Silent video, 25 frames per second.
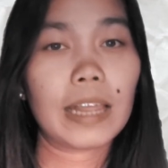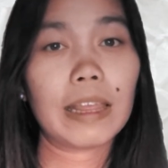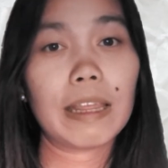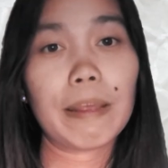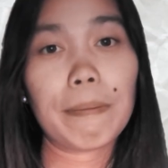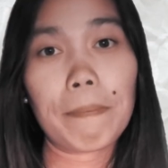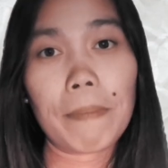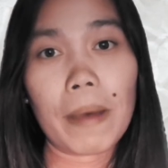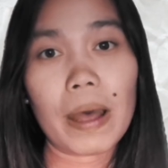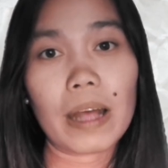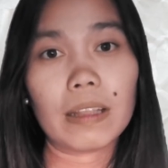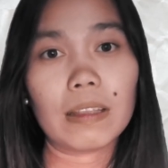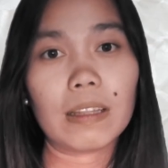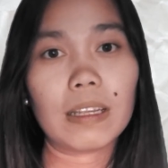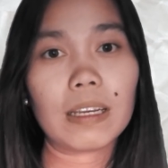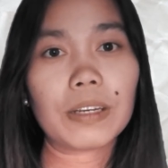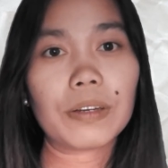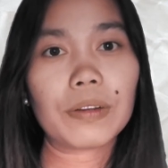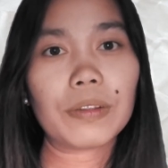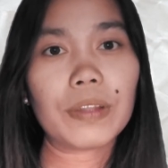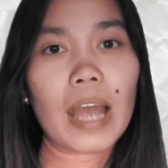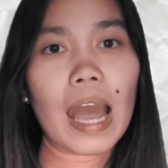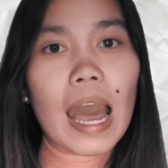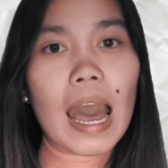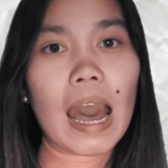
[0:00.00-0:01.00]
depending
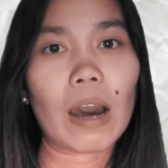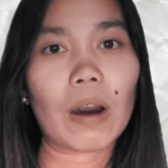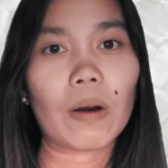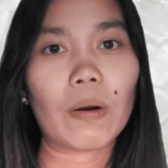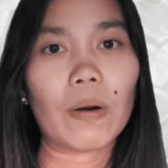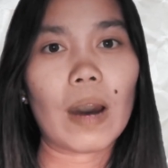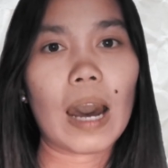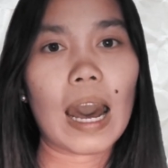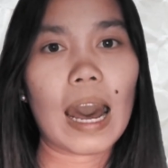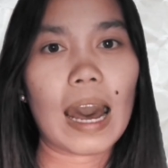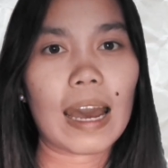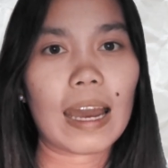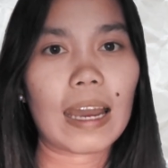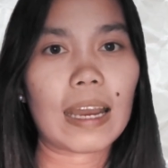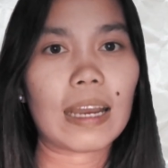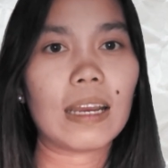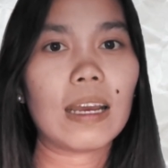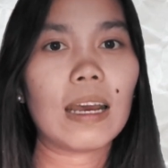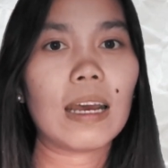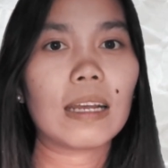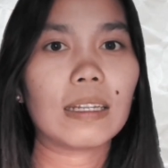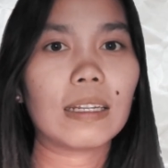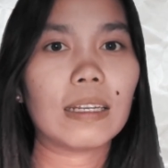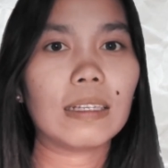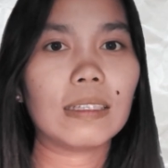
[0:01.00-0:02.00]
on how
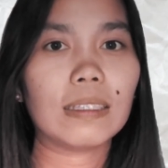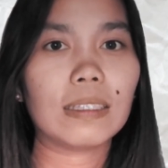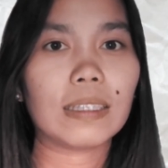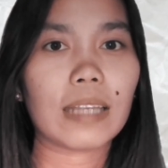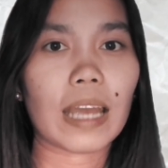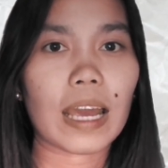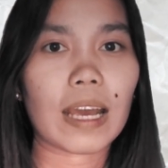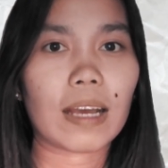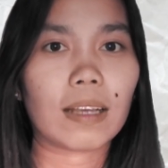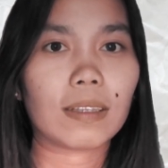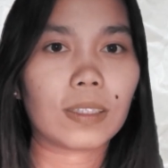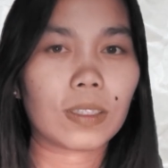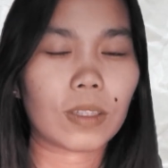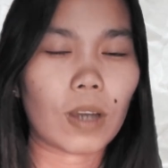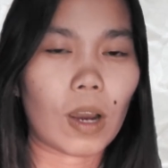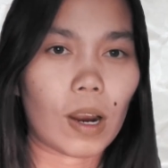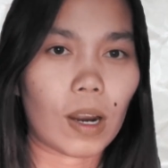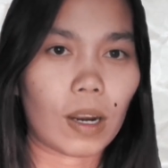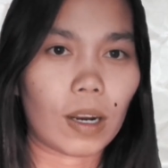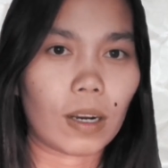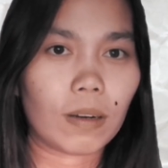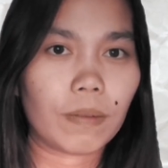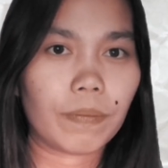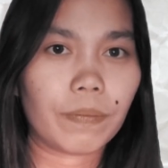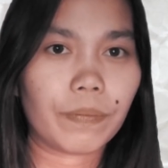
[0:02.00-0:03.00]
high the stakes
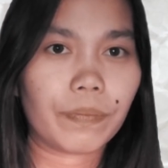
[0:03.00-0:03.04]
are.